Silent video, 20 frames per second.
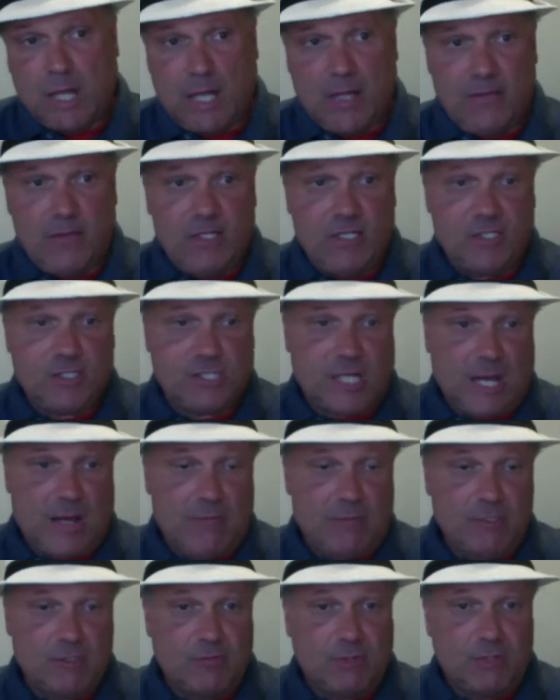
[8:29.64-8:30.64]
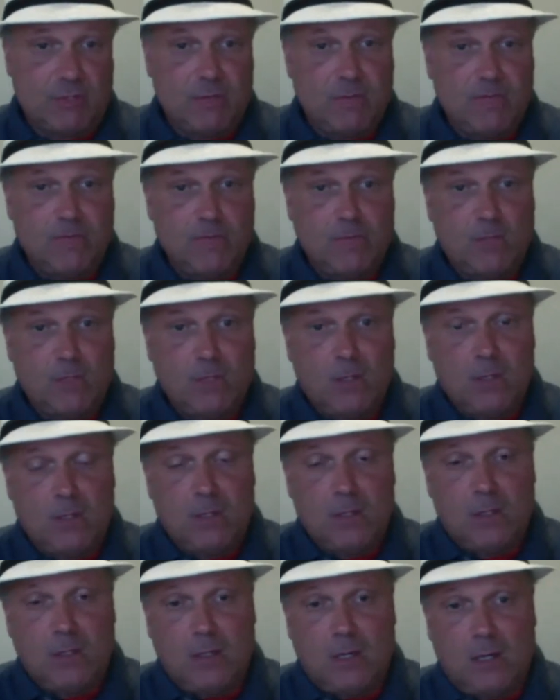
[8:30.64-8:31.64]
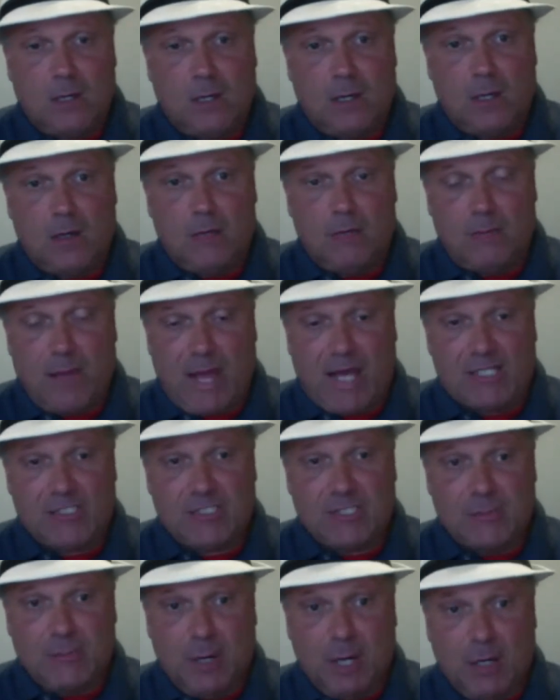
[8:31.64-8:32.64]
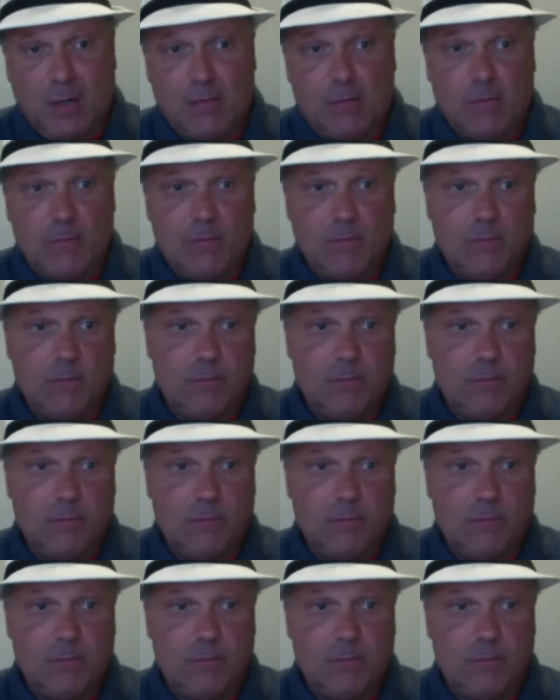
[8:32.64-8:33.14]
And the establishment backs them up.